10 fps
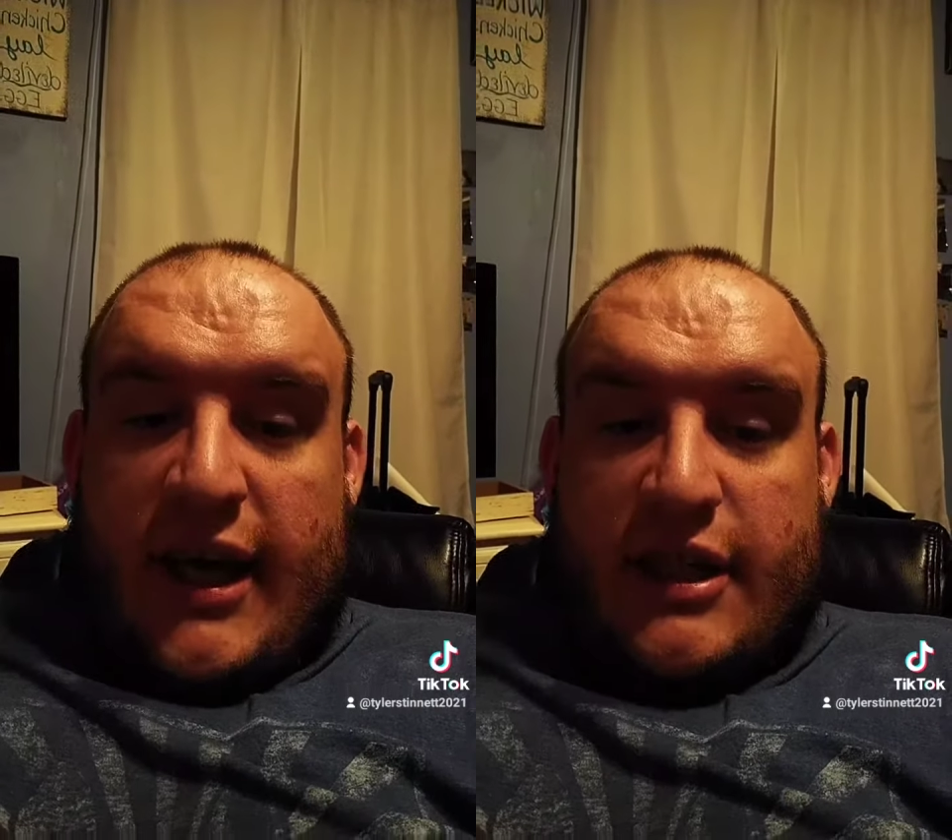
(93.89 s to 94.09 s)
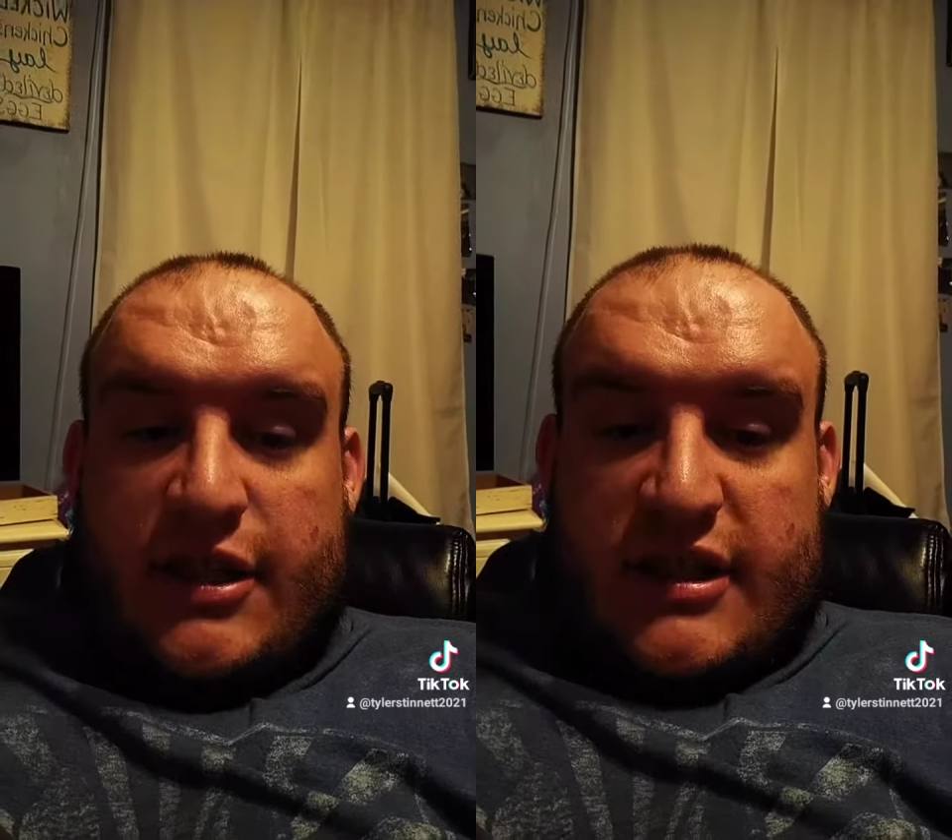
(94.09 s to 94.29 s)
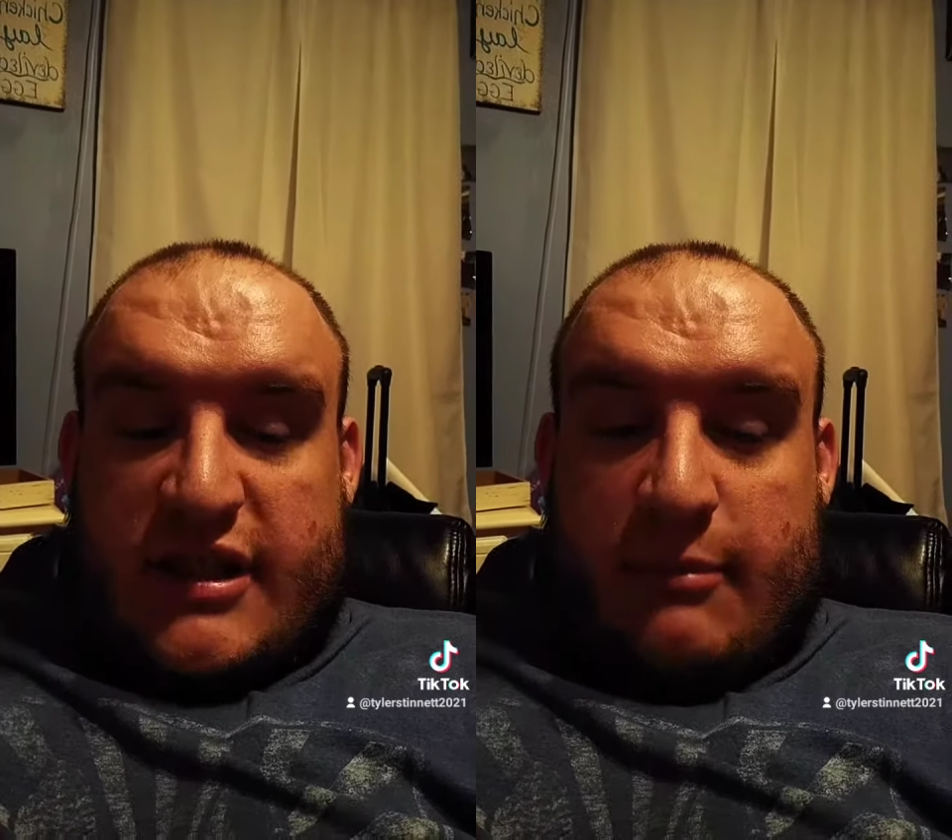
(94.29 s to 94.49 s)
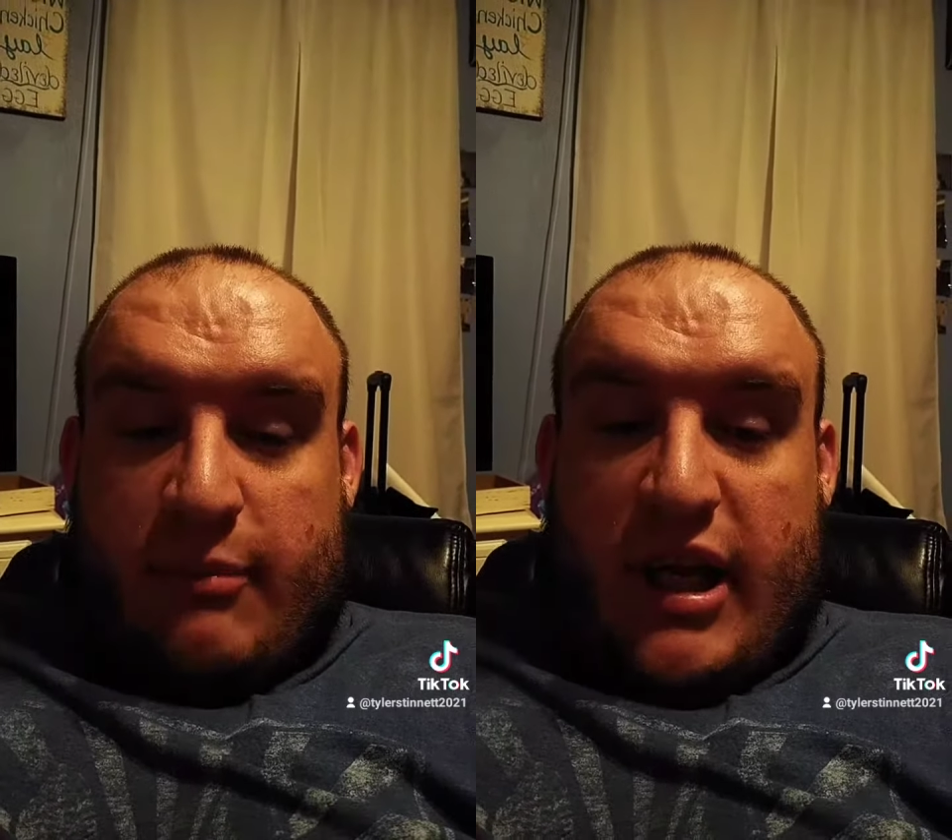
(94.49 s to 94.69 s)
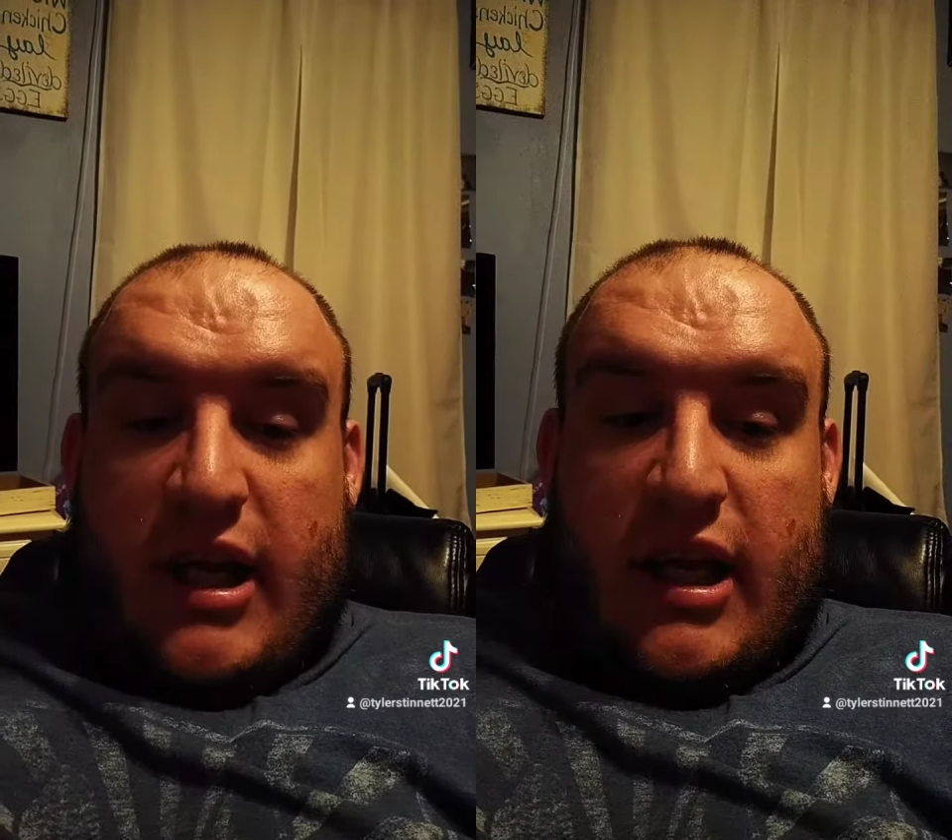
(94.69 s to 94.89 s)
It's just the
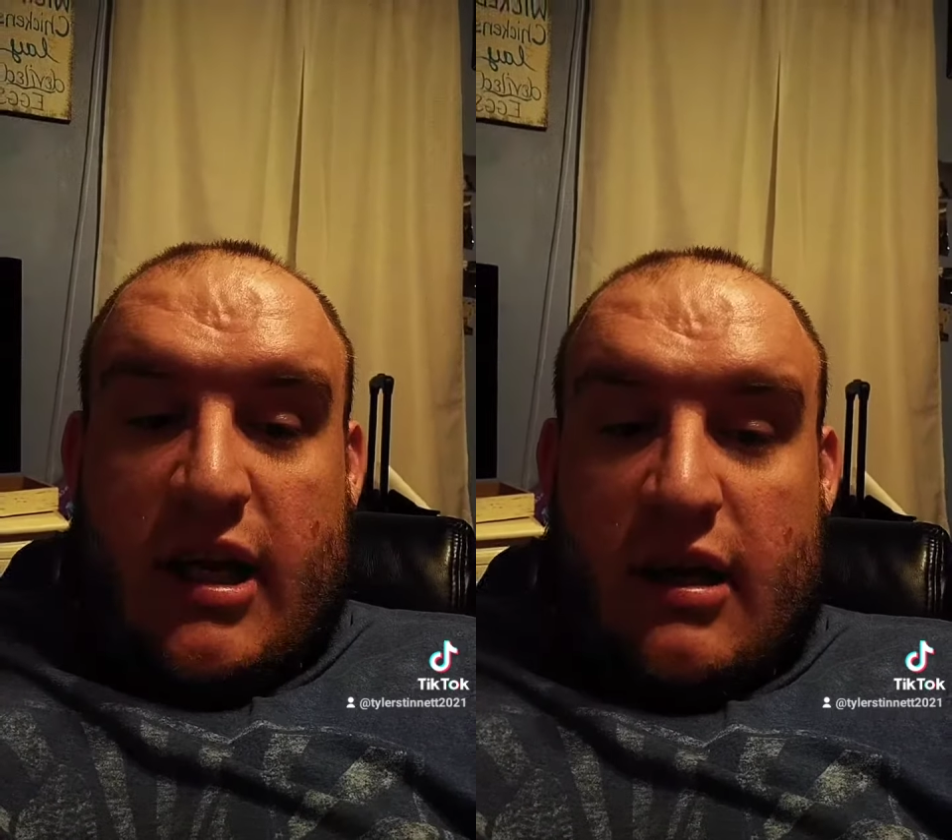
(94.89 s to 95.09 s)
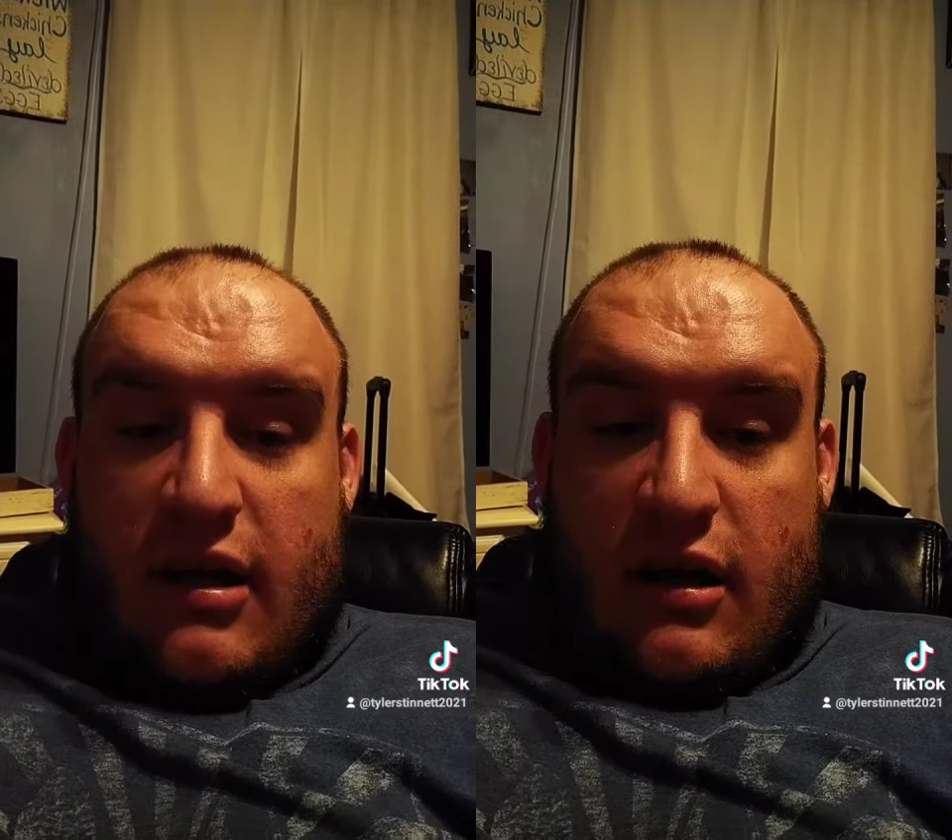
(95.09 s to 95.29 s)
media,